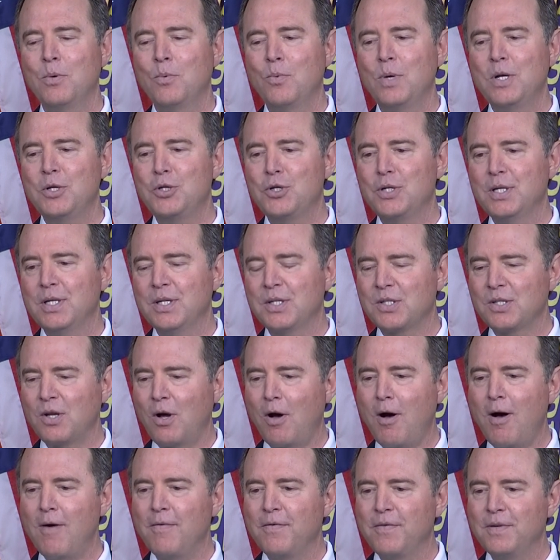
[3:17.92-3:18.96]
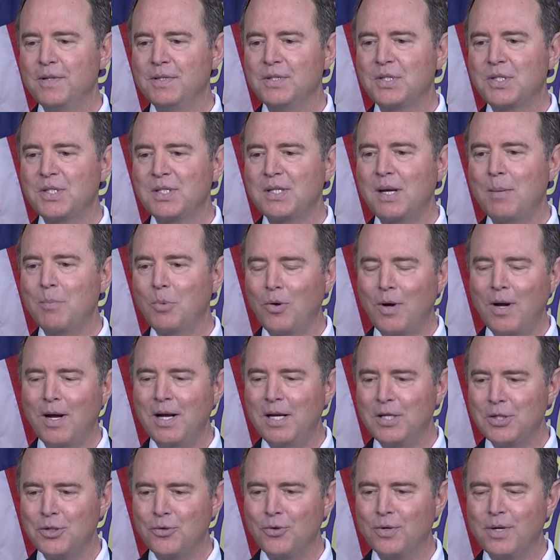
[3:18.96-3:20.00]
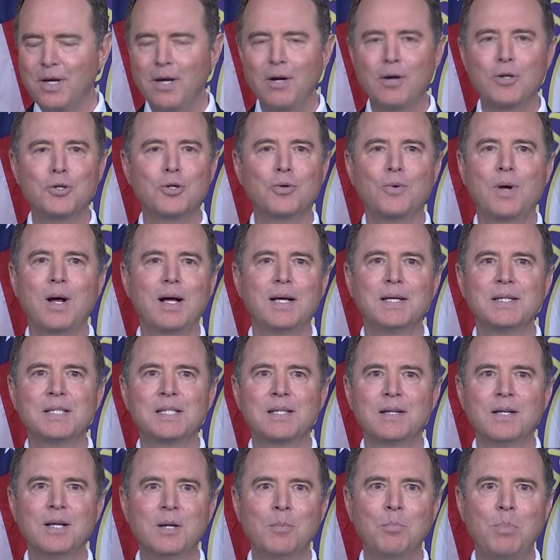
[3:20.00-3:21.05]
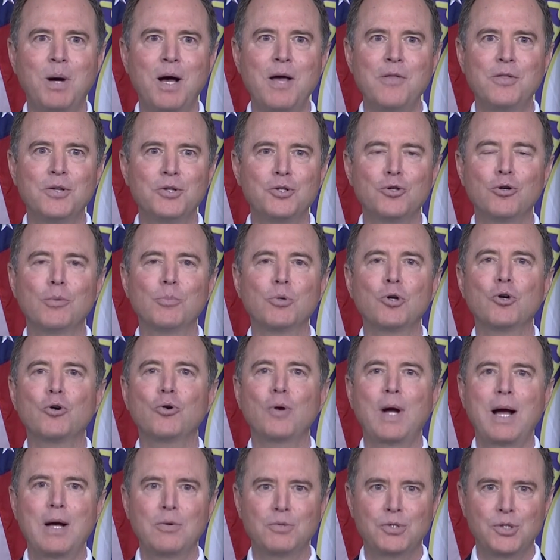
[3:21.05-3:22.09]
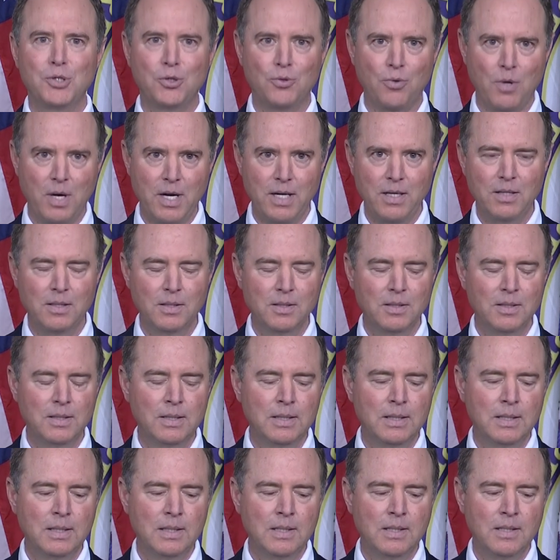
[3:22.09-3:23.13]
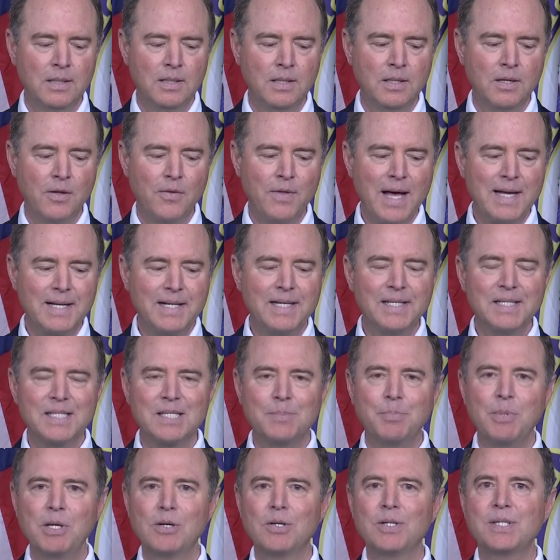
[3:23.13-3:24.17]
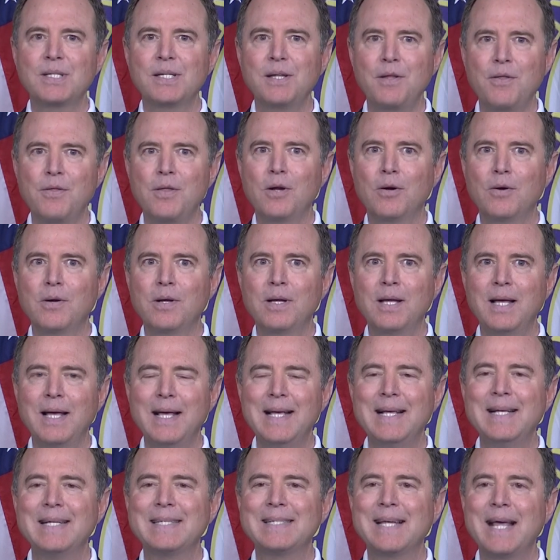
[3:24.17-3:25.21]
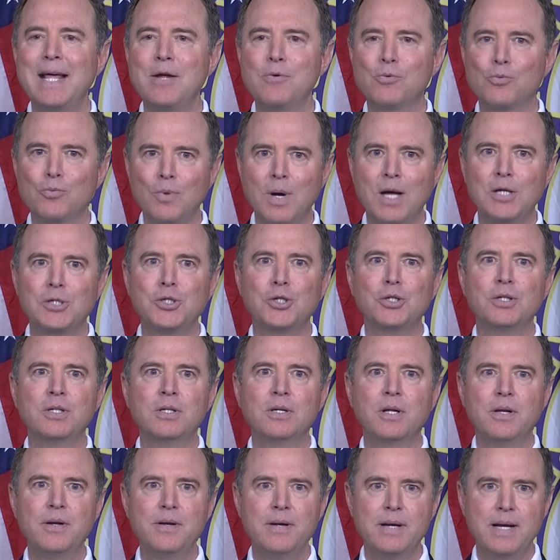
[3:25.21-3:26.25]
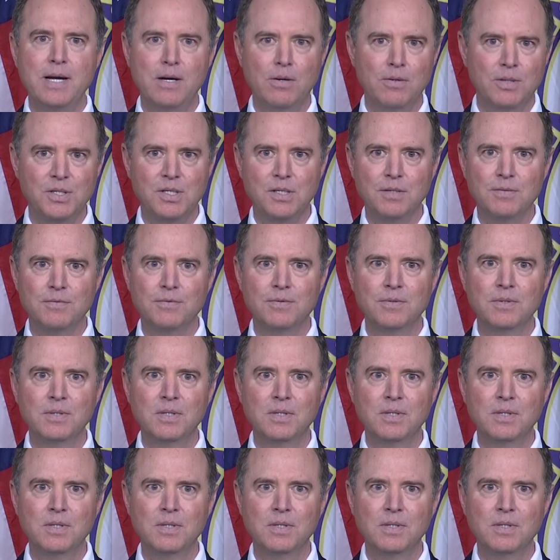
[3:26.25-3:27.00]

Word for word: which is often summarized or characterized by the term CrowdStrike, that conspiracy theory is a Russian narrative.